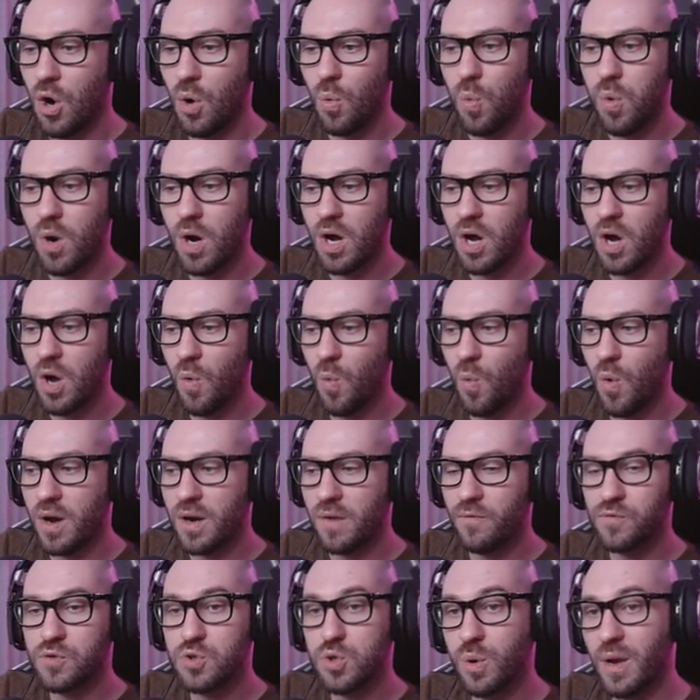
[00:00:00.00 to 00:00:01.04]
Whoa, one
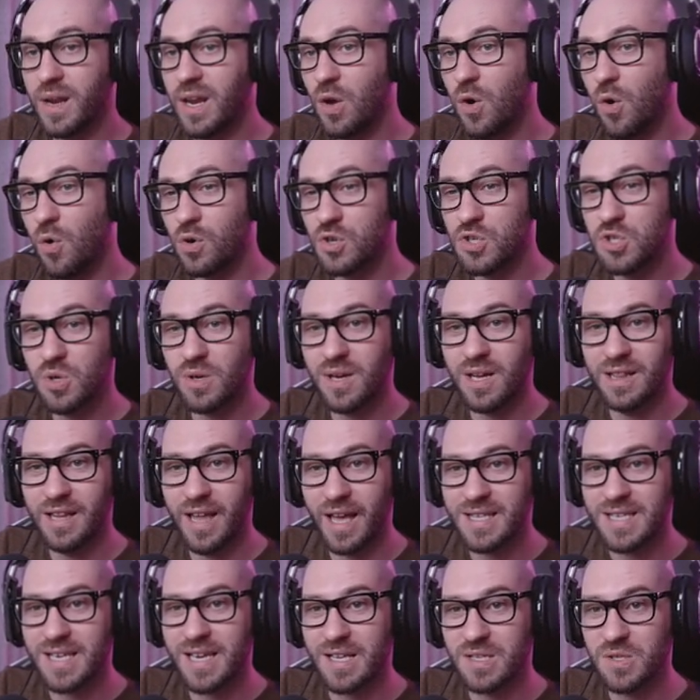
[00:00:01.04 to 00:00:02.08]
of twenty horse you
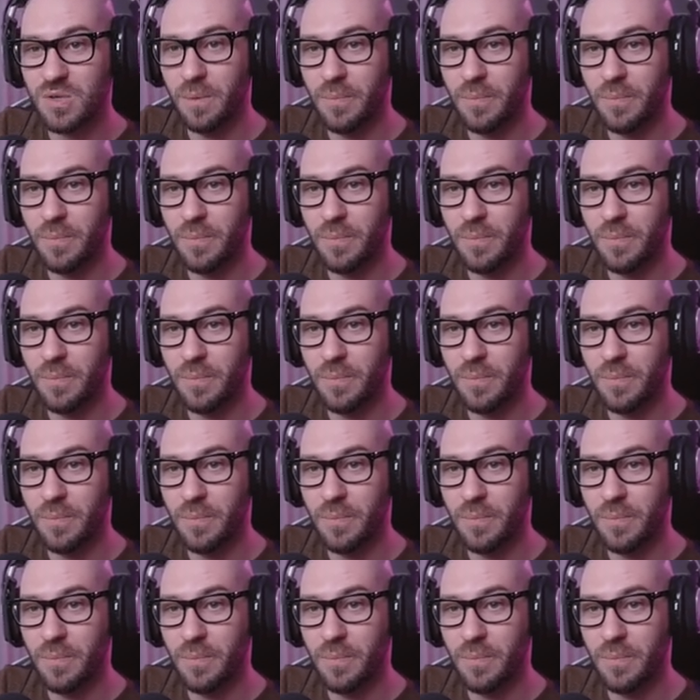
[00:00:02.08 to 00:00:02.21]
collected.